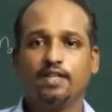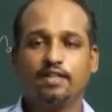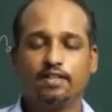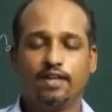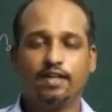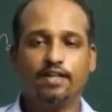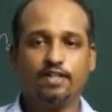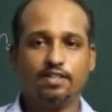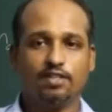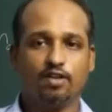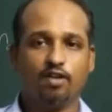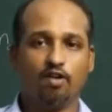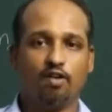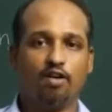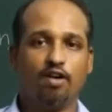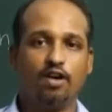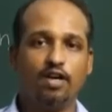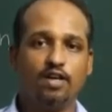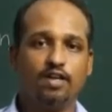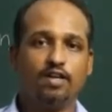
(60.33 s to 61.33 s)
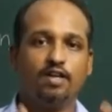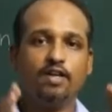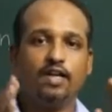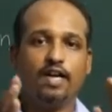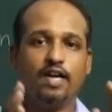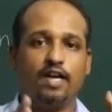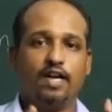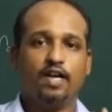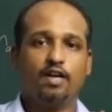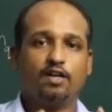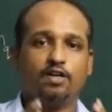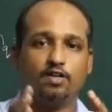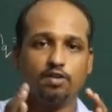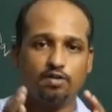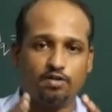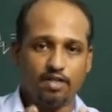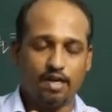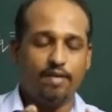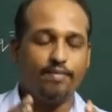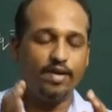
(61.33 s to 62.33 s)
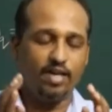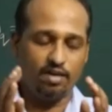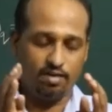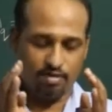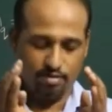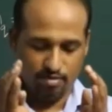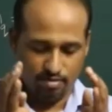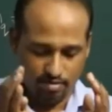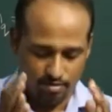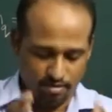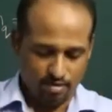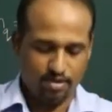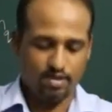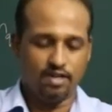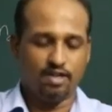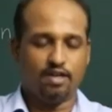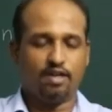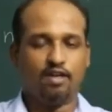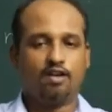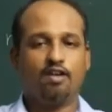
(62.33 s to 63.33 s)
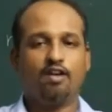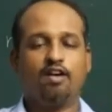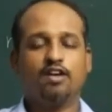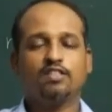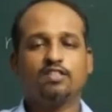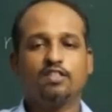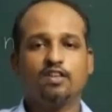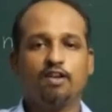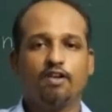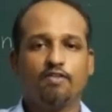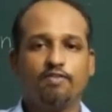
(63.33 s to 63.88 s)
that is called Gauss law